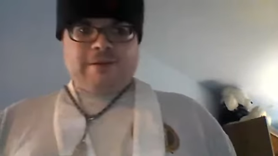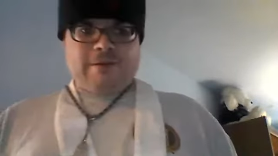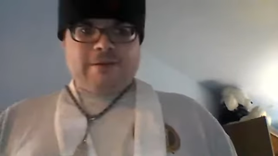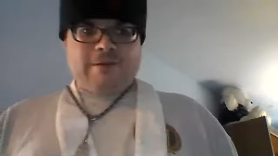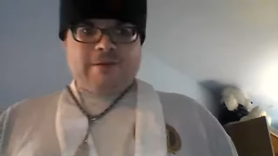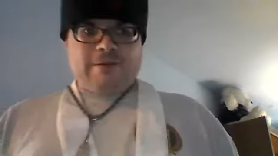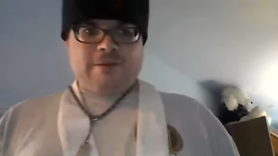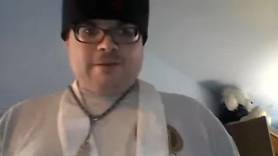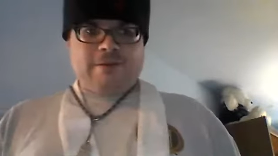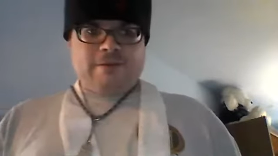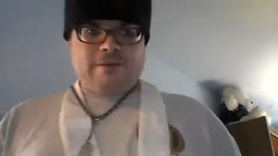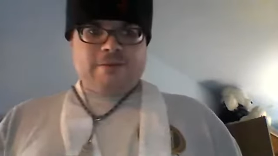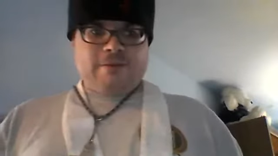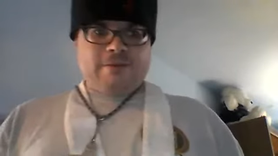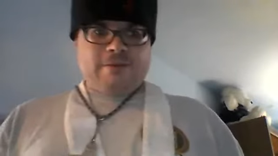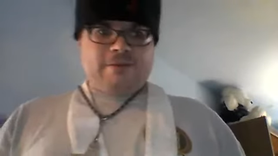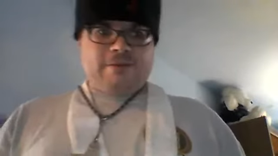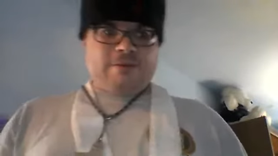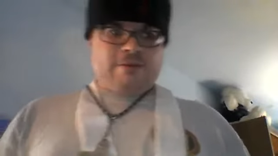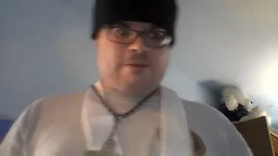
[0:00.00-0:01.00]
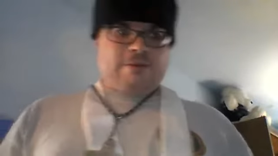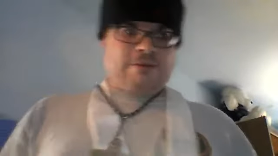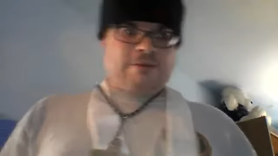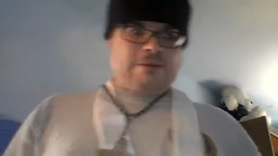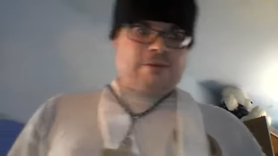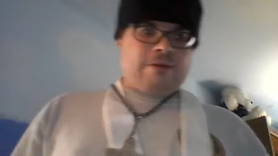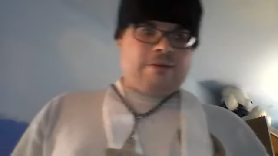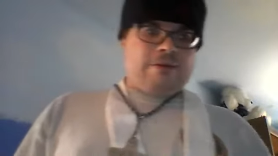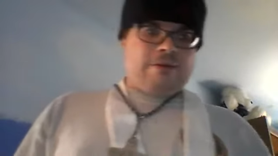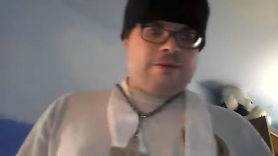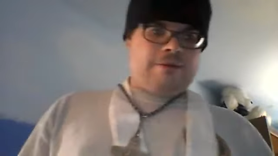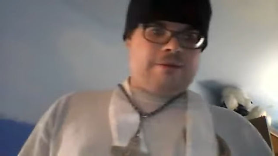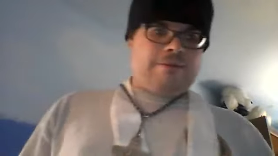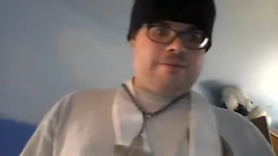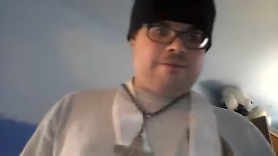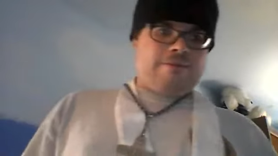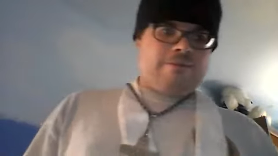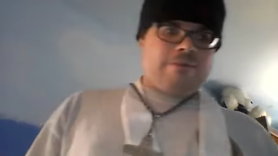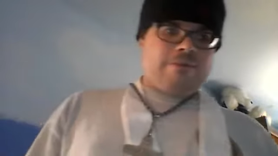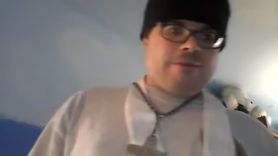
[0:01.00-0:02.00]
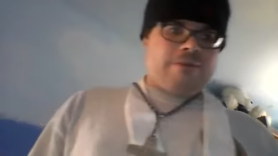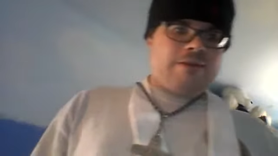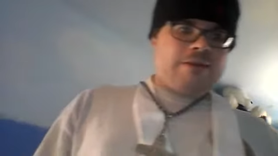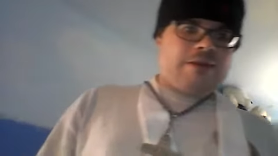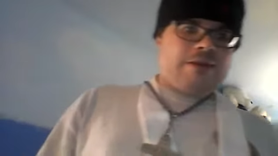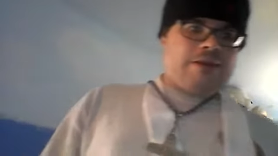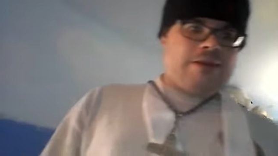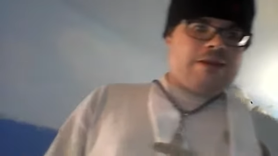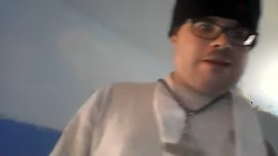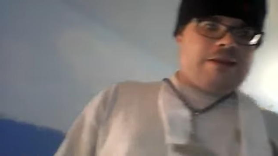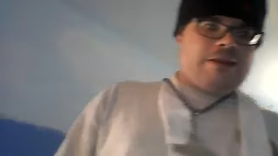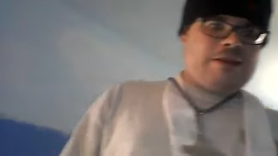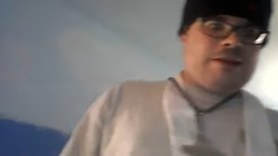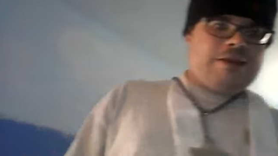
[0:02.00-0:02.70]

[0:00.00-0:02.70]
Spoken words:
Nobody speaks.